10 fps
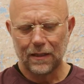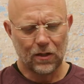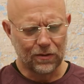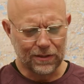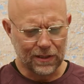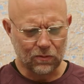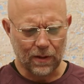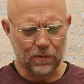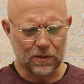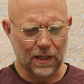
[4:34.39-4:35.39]
You know, is this
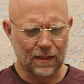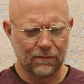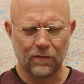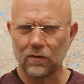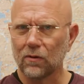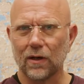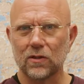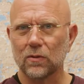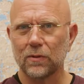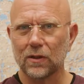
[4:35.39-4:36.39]
representative of the
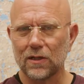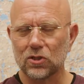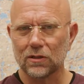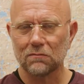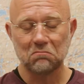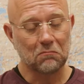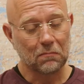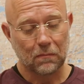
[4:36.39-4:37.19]
Great Tribulation?